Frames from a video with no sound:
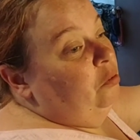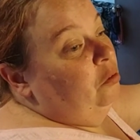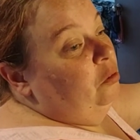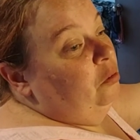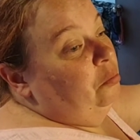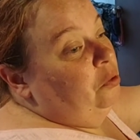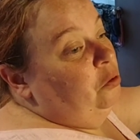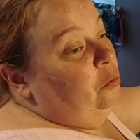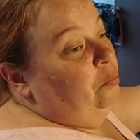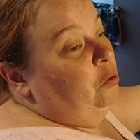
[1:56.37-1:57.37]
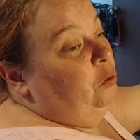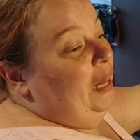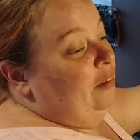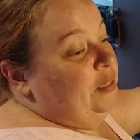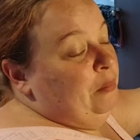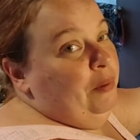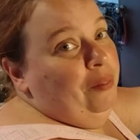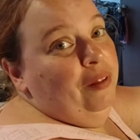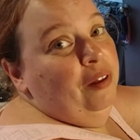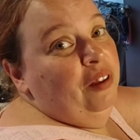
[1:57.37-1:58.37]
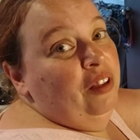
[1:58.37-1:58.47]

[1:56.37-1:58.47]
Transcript: it pull, down, pull, pull out some of the.